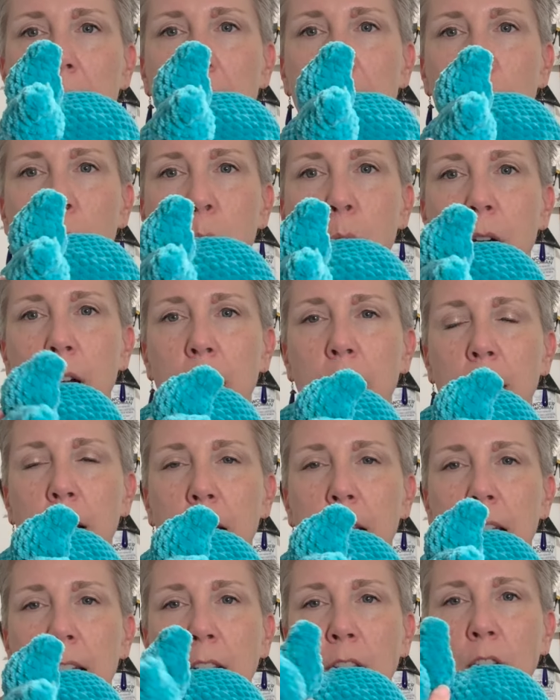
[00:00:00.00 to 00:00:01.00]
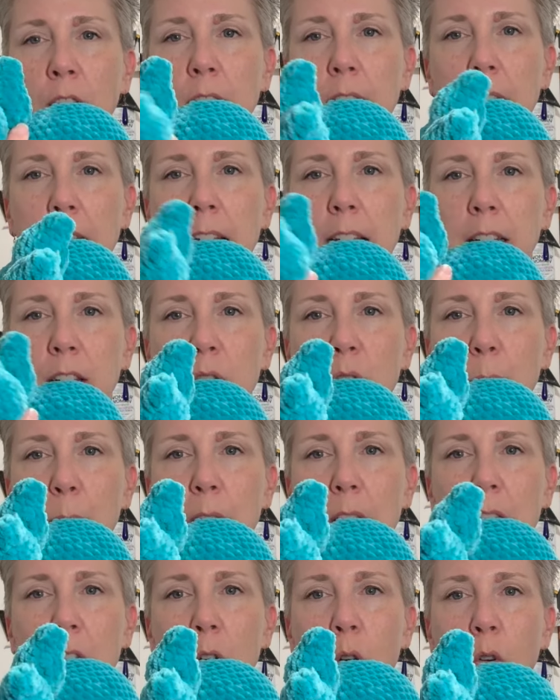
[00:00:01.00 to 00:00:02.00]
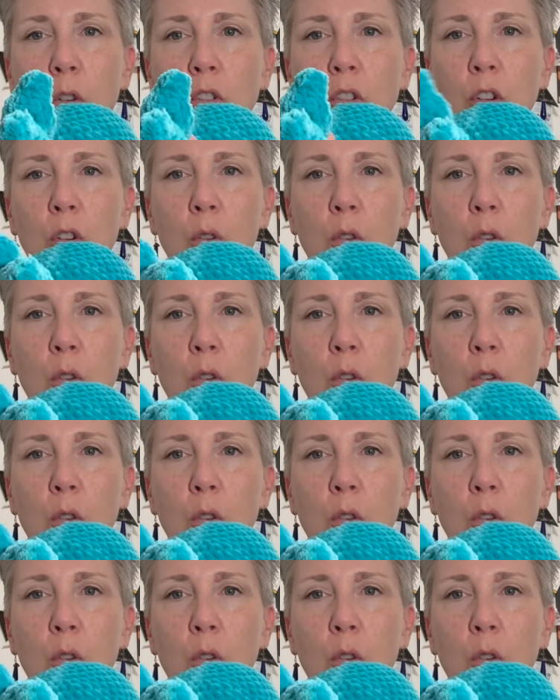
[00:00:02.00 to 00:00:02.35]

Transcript: where it looks like it's swimming in the ocean,